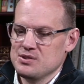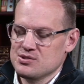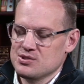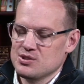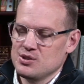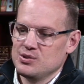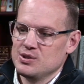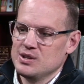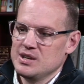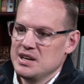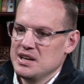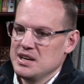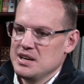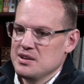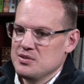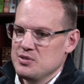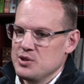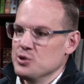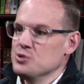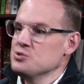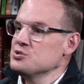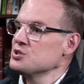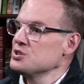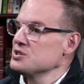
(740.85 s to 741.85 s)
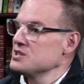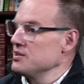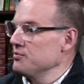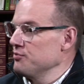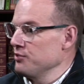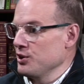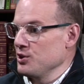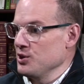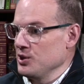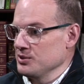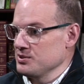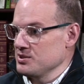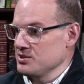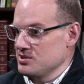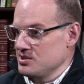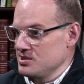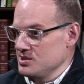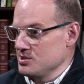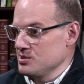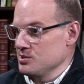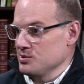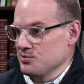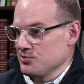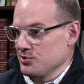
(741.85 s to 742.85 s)
So those are difficult
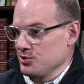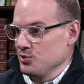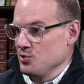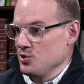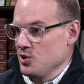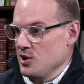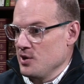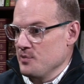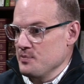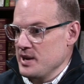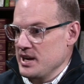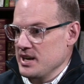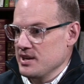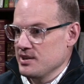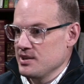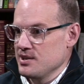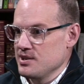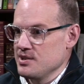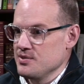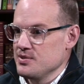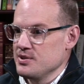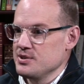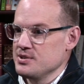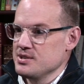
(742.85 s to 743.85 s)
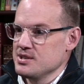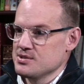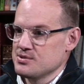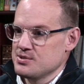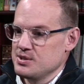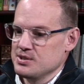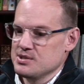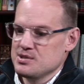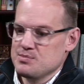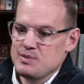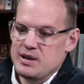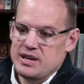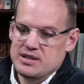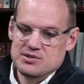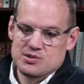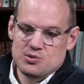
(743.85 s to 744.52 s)
decisions for a lawmaker in their district to make.